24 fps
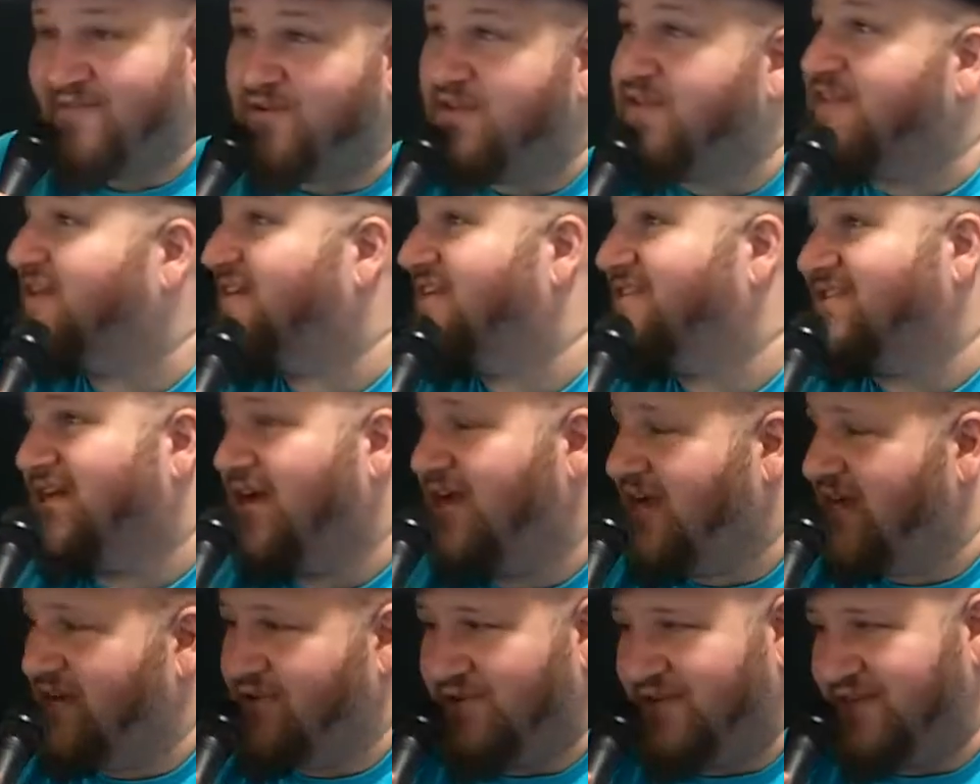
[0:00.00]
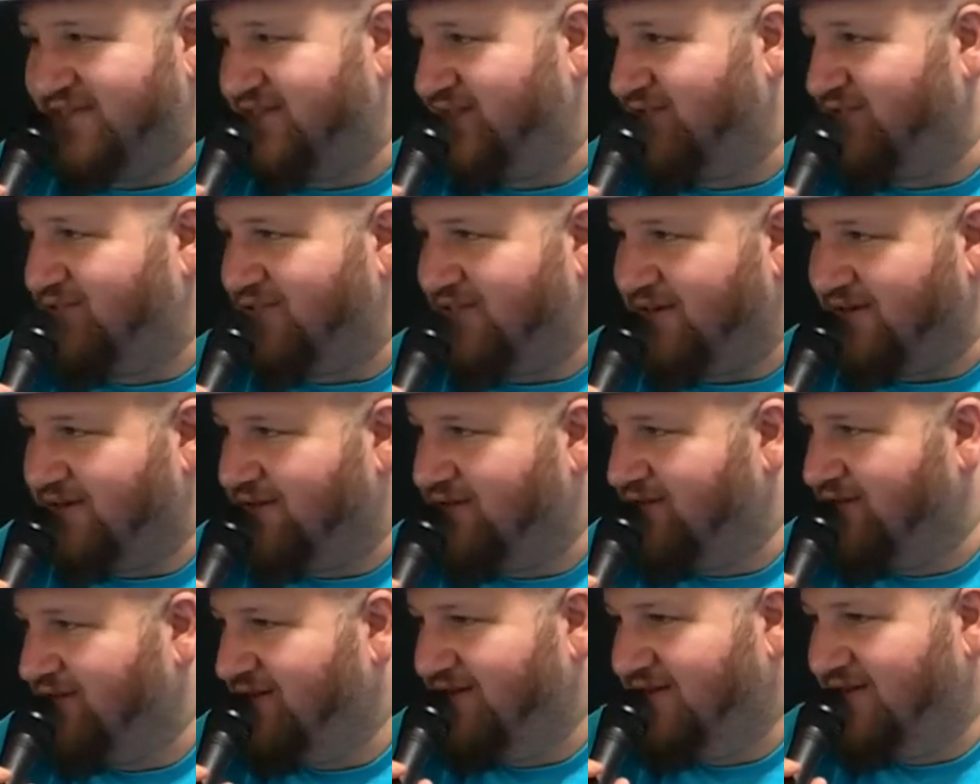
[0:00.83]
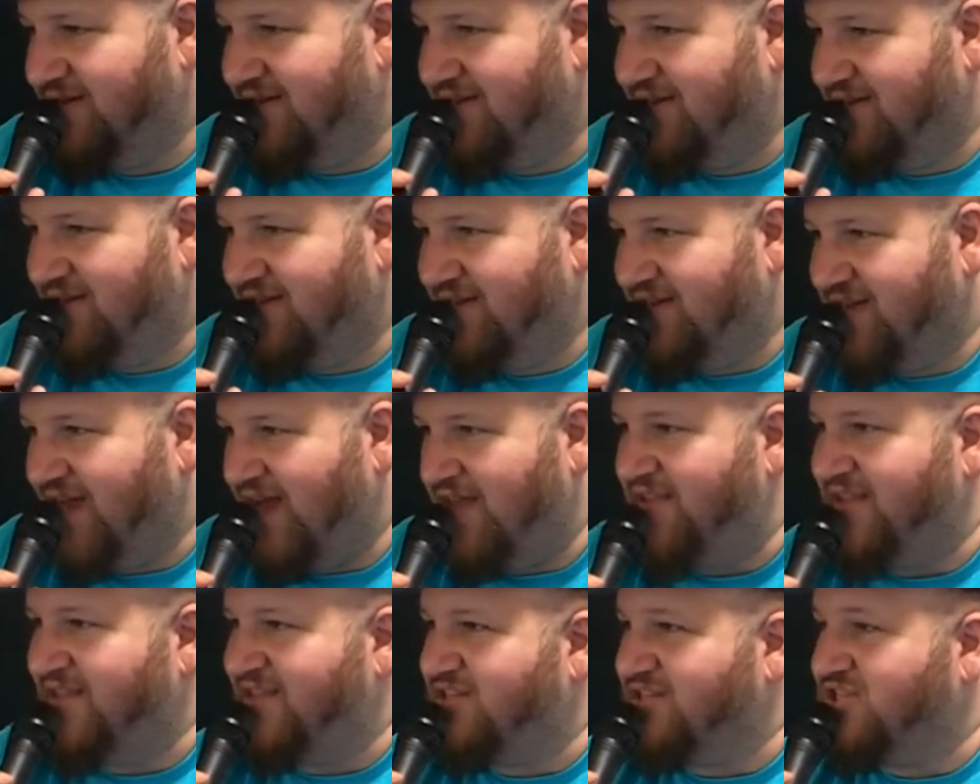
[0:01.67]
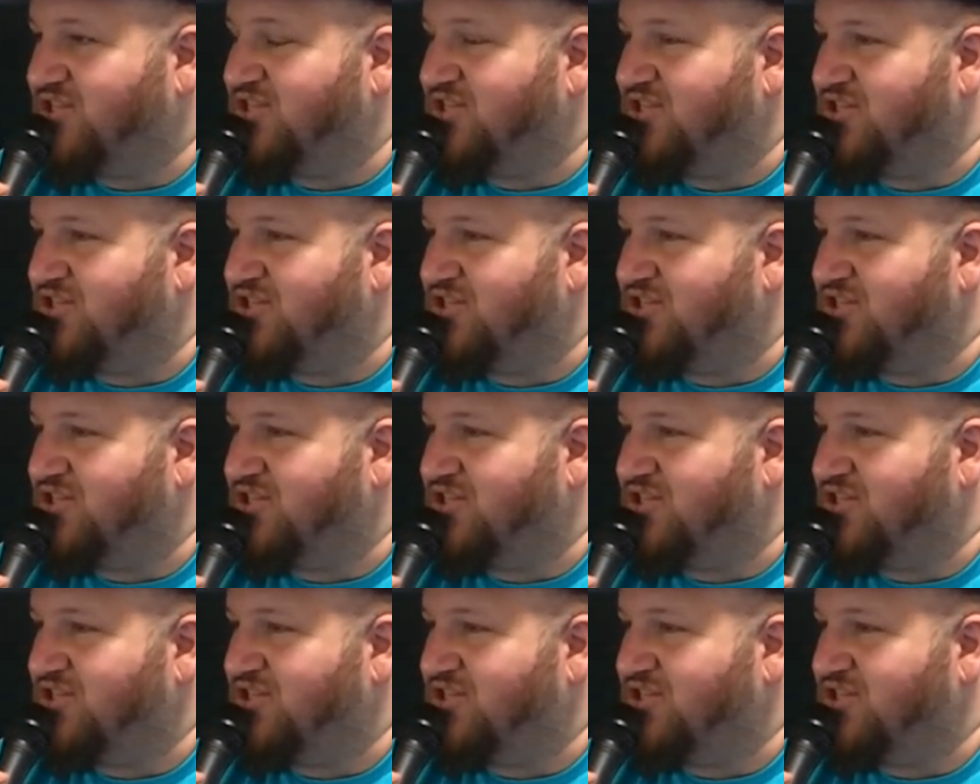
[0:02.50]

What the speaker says: Everything is a high-rise out there. I think